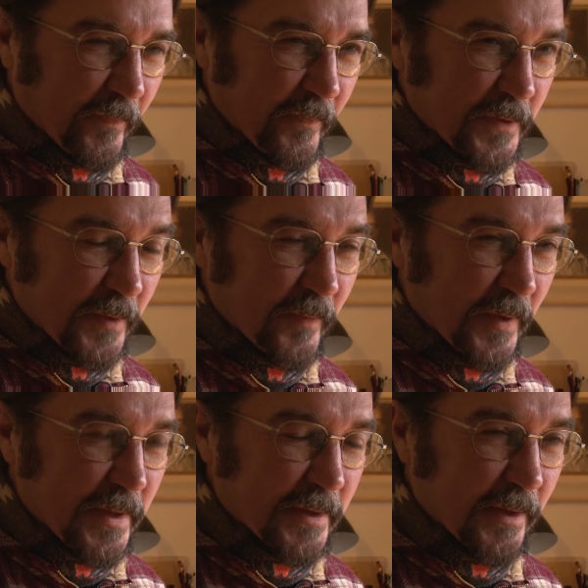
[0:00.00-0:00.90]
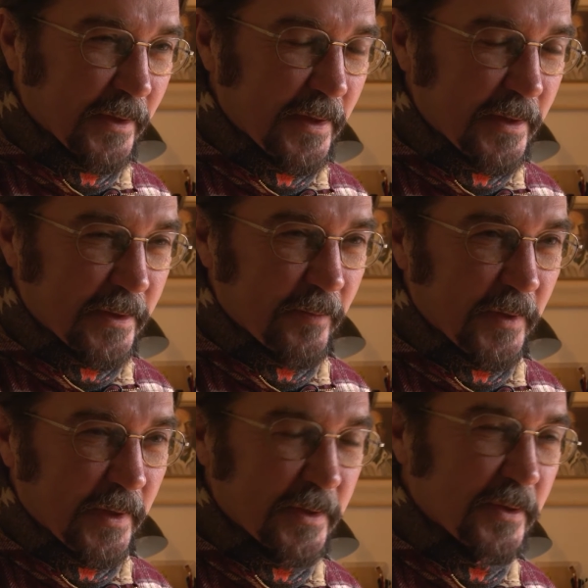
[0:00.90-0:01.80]
for some reason, I need to
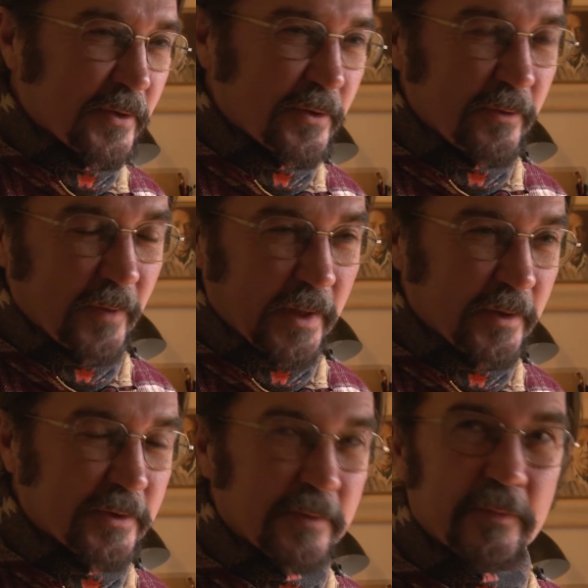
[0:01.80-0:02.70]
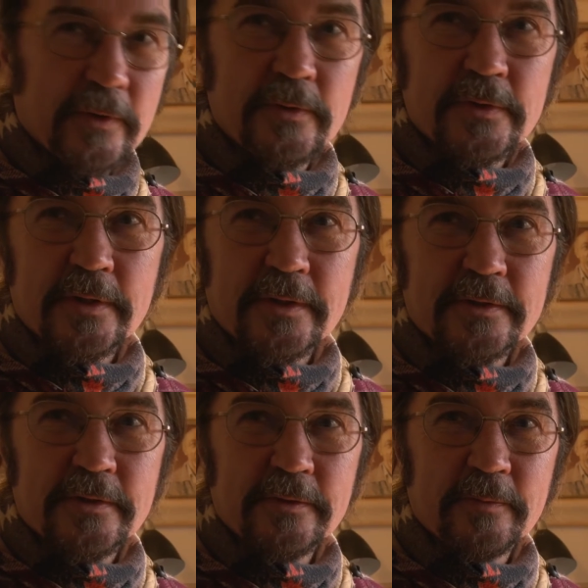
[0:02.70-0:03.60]
listen to ancient music,
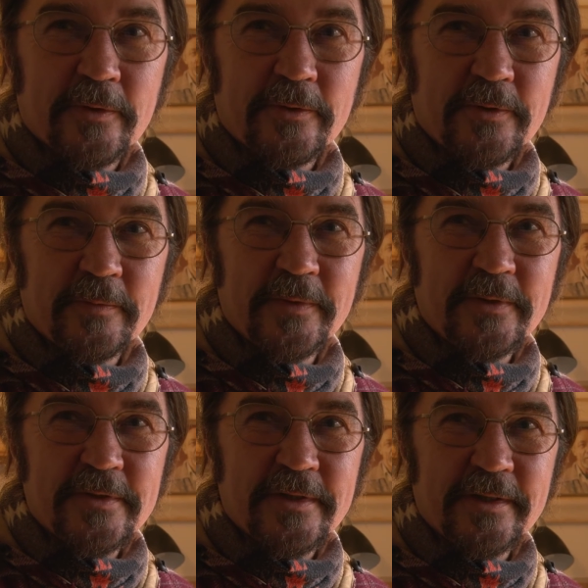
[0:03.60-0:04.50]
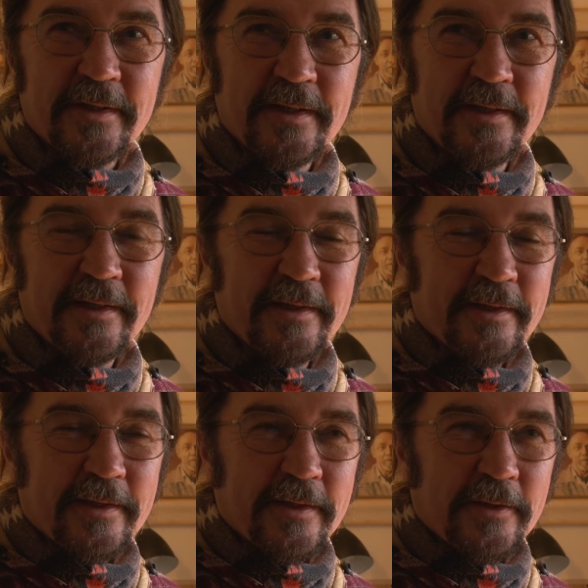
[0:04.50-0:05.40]
to Baroque music,
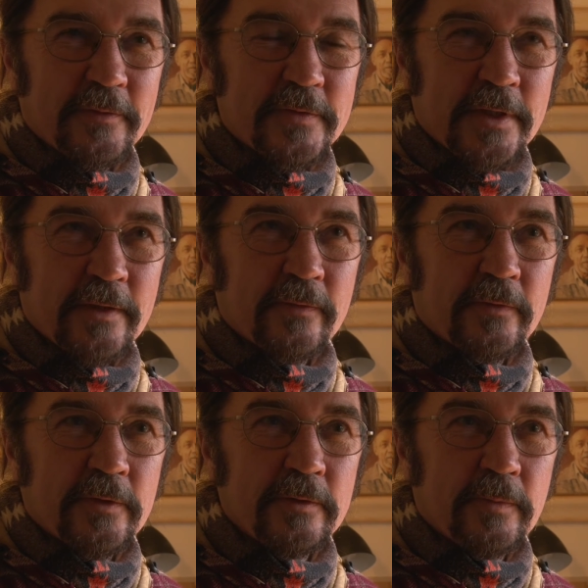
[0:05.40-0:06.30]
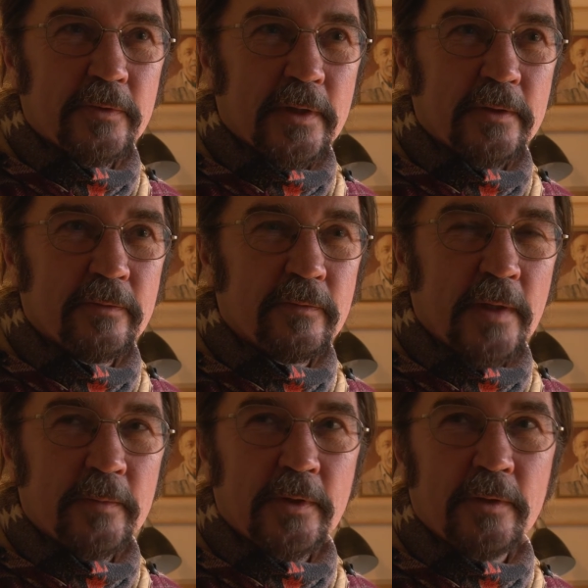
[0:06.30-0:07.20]
I love to have Couperin or
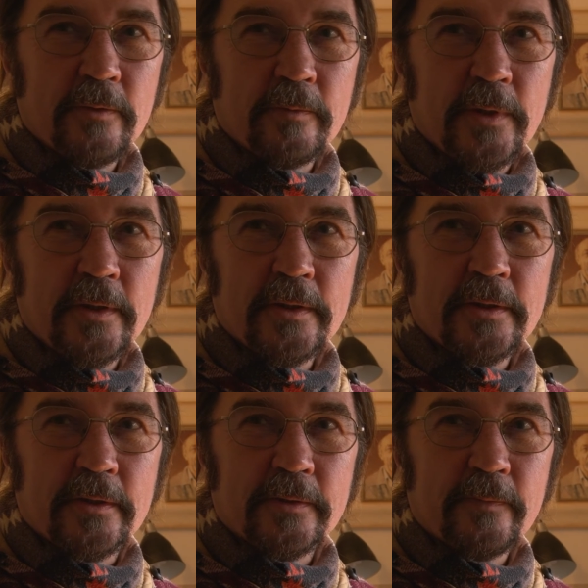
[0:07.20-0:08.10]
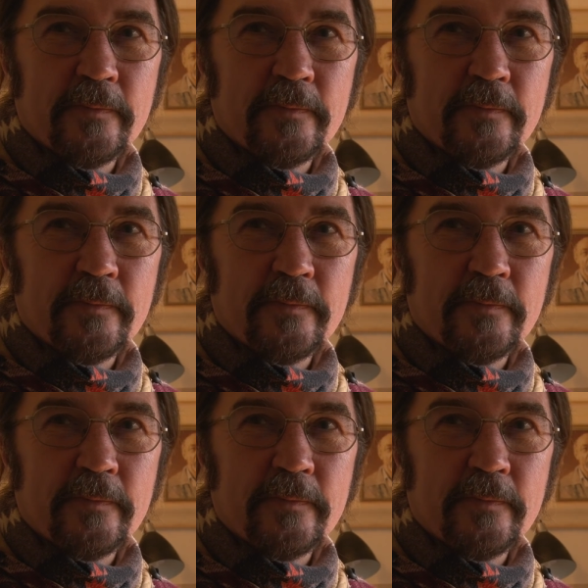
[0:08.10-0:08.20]
Rameau or Bach on,